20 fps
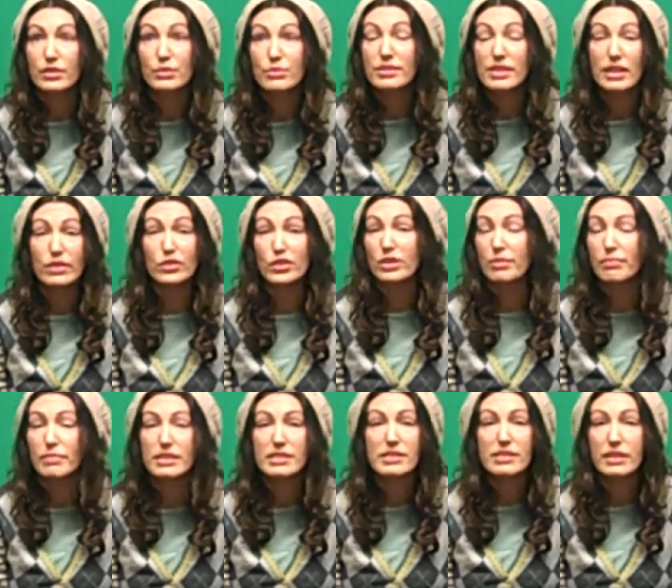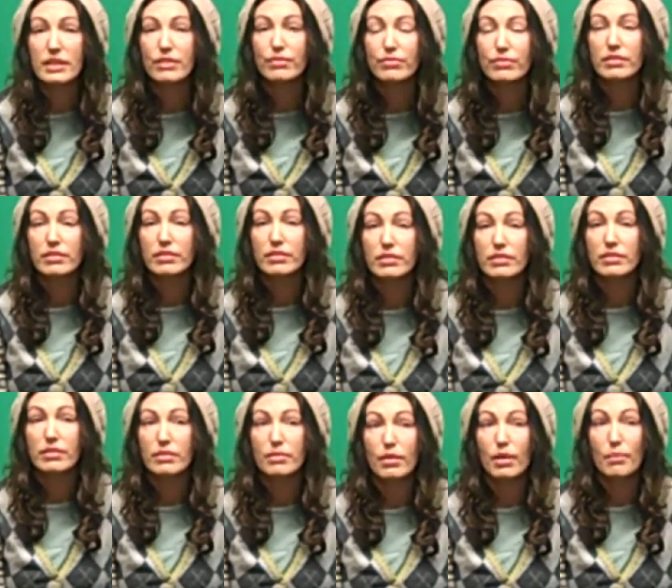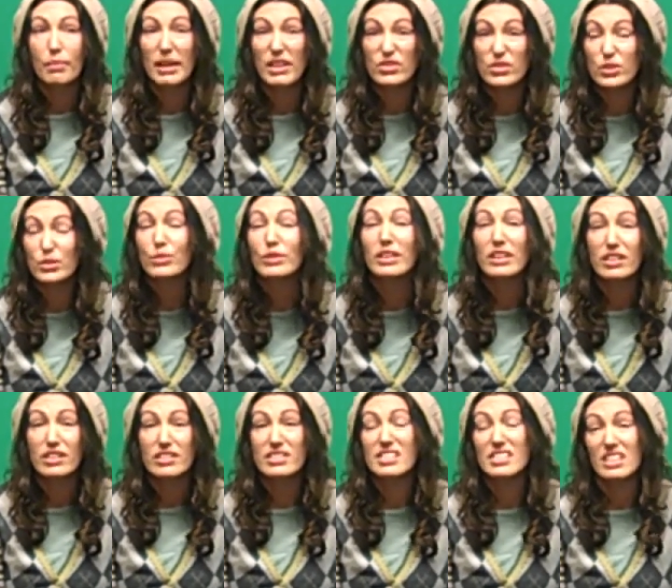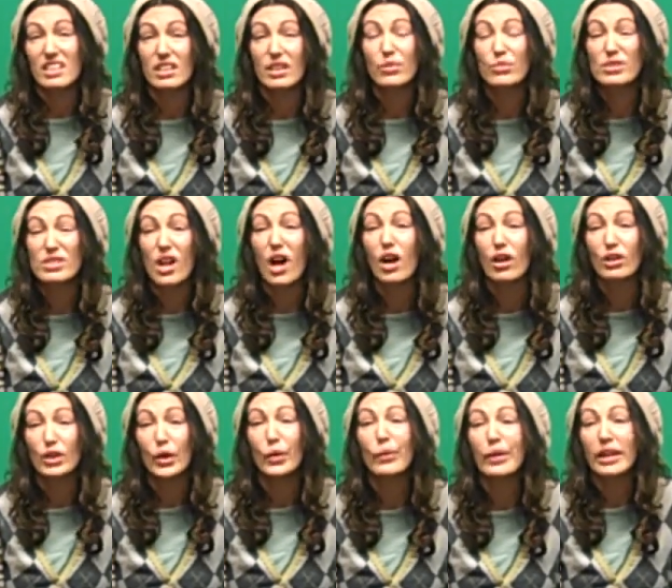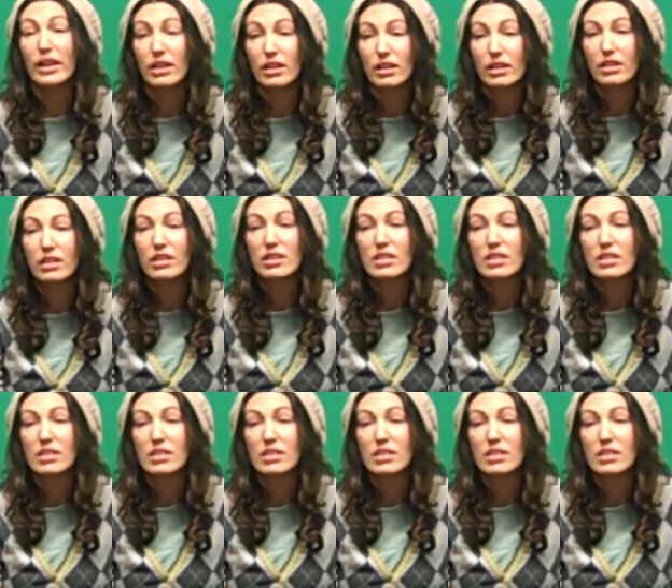She was actually missing for about 2 years, and it was ongoing